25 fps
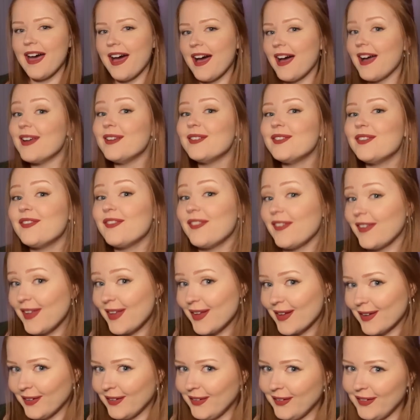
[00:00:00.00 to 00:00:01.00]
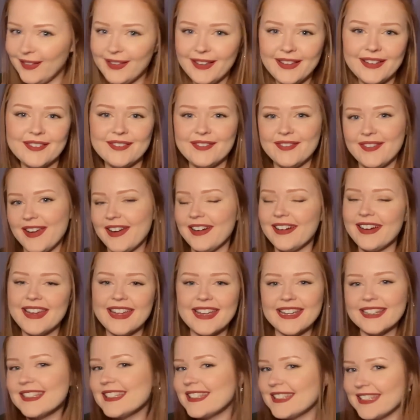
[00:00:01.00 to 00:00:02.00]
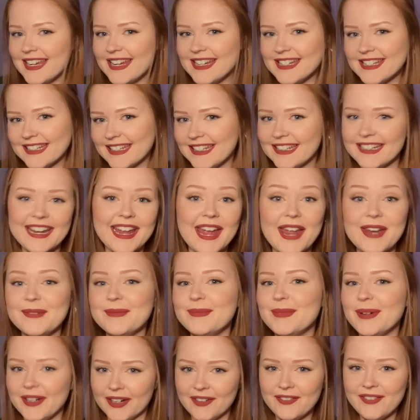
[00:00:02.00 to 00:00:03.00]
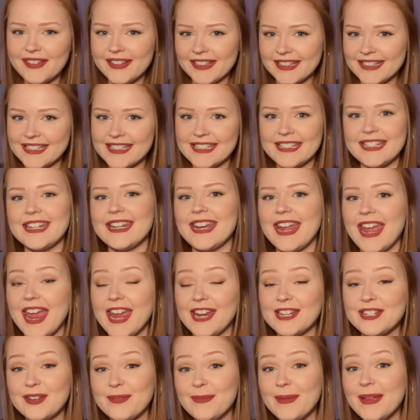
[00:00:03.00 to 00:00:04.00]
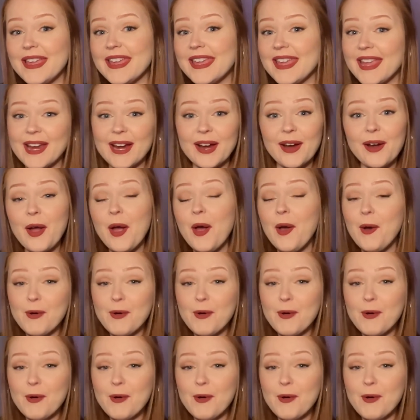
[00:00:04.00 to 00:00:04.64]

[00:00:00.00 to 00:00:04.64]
I feel very excited and privileged today to be here